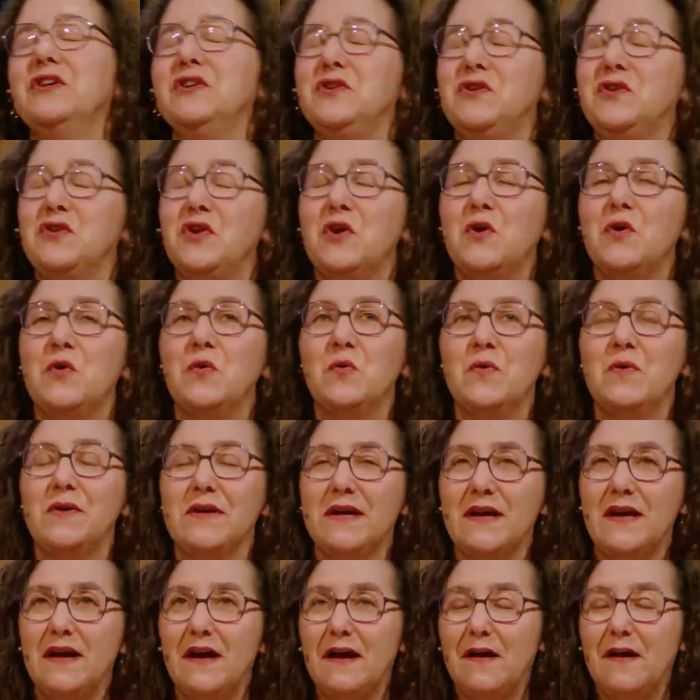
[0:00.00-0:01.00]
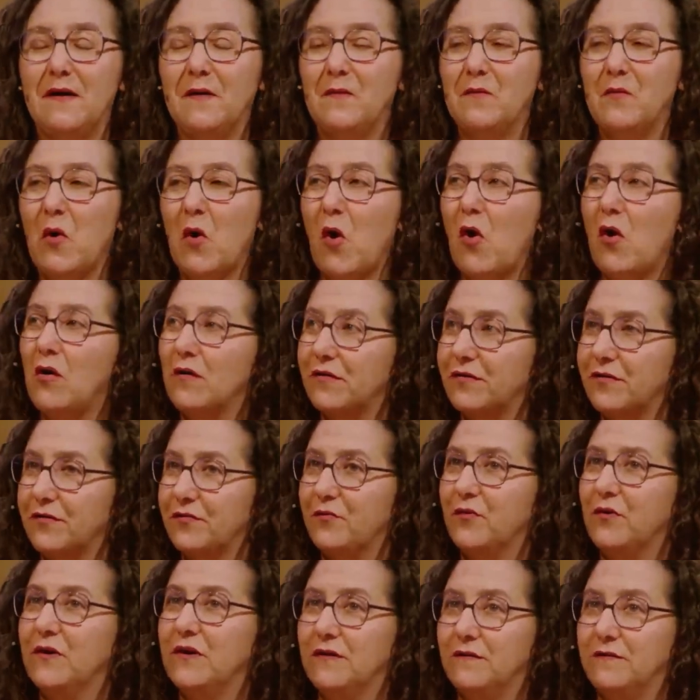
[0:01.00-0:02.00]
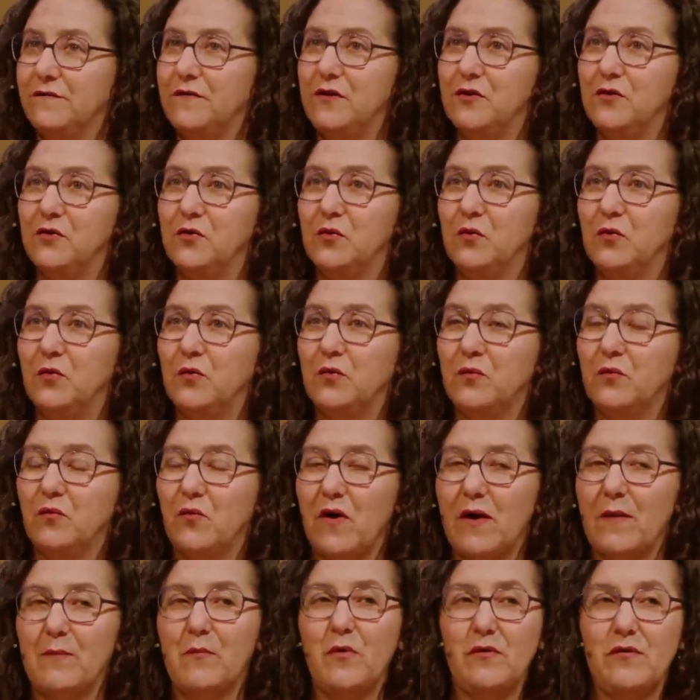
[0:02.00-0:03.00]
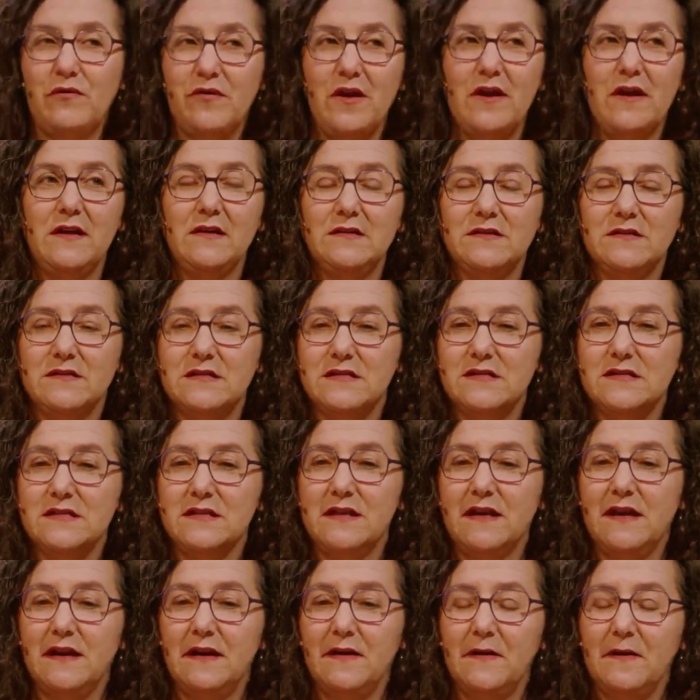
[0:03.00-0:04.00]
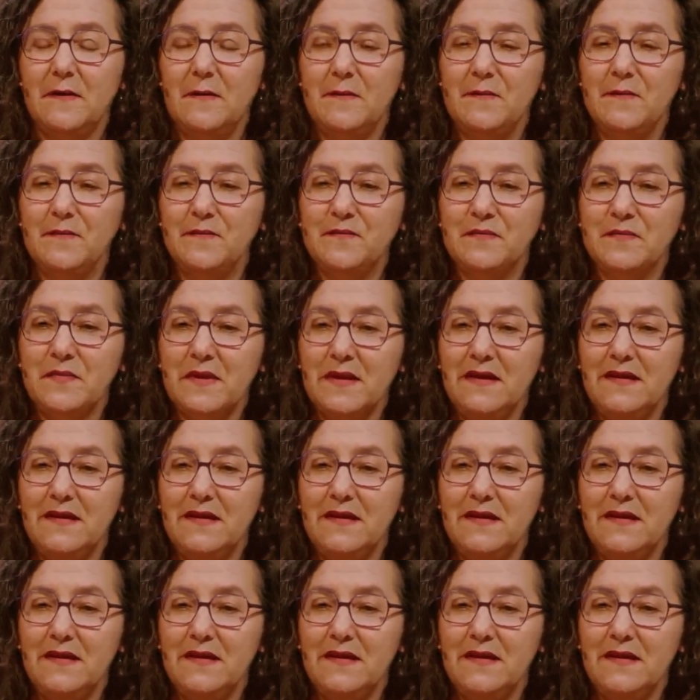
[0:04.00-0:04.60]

You know, all three of you represent the